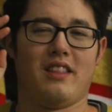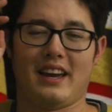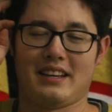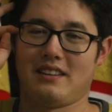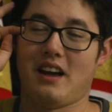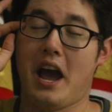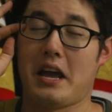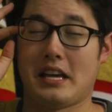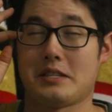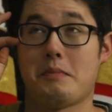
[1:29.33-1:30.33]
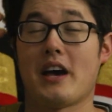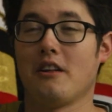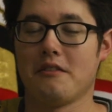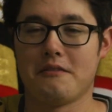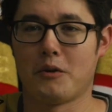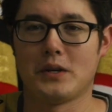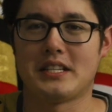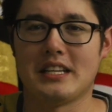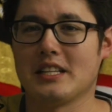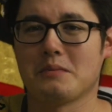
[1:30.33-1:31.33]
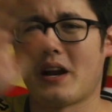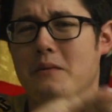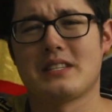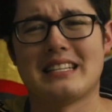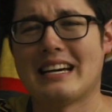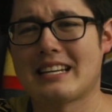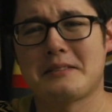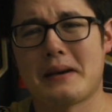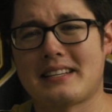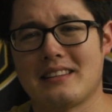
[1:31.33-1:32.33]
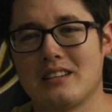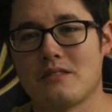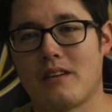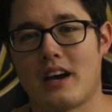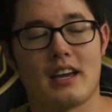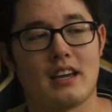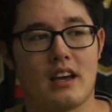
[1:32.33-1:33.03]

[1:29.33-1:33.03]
like I guess Battle of the 14s, but I was not expecting this fight.